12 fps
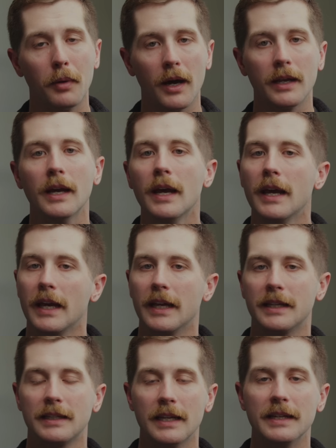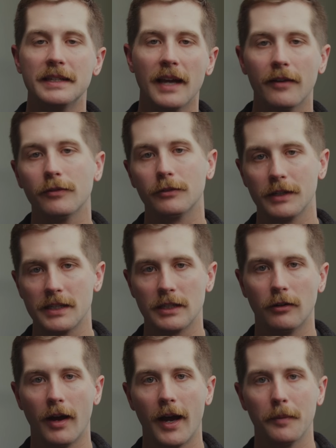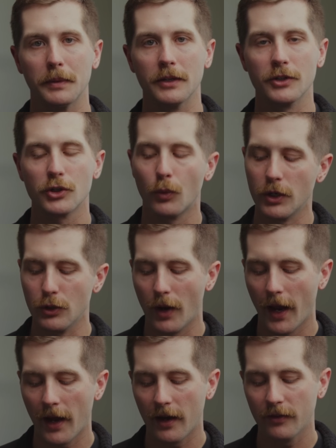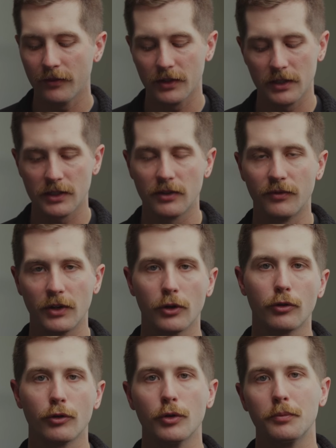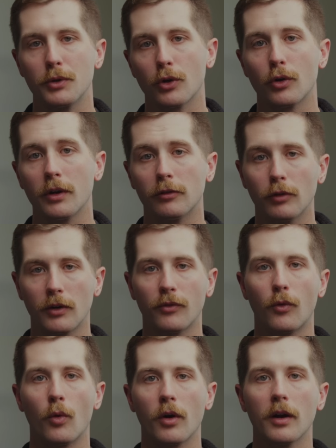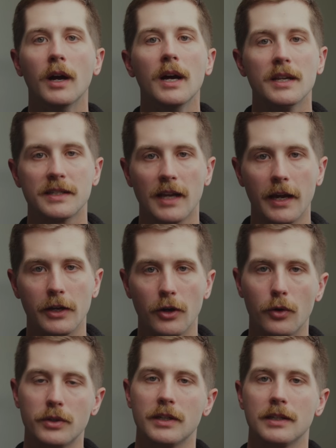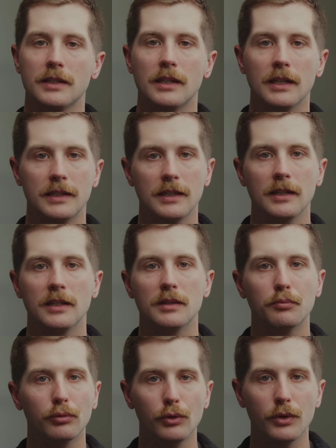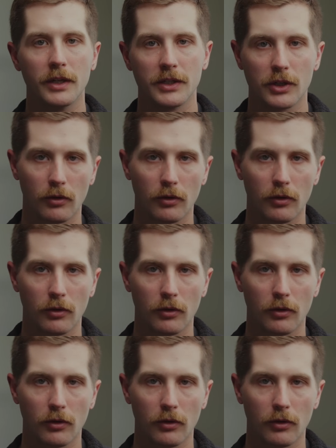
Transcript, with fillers: but it can definitely still happen. So when you have severe croup, you're going to look for cyanosis. This is blueness